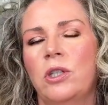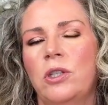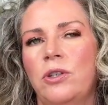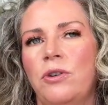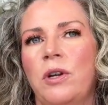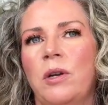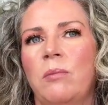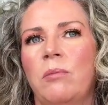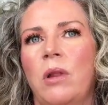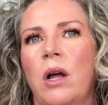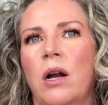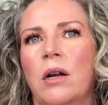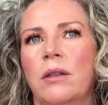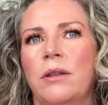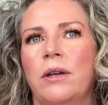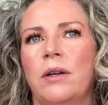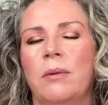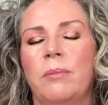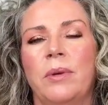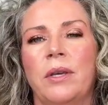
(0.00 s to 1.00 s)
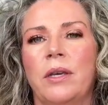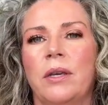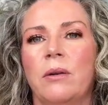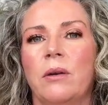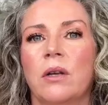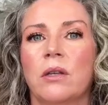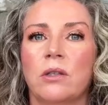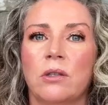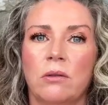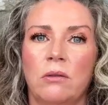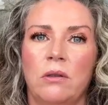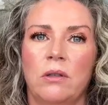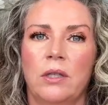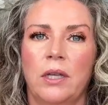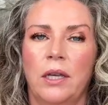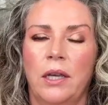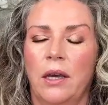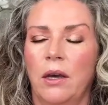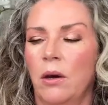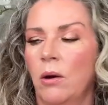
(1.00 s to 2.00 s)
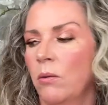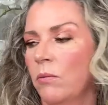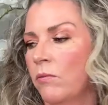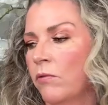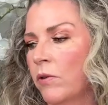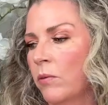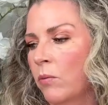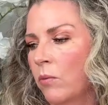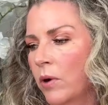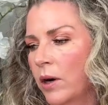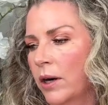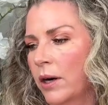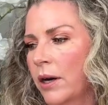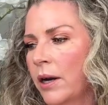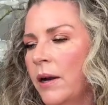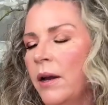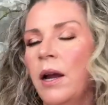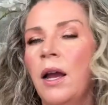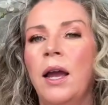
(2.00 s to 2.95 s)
to doing block therapy as soon as I get home from work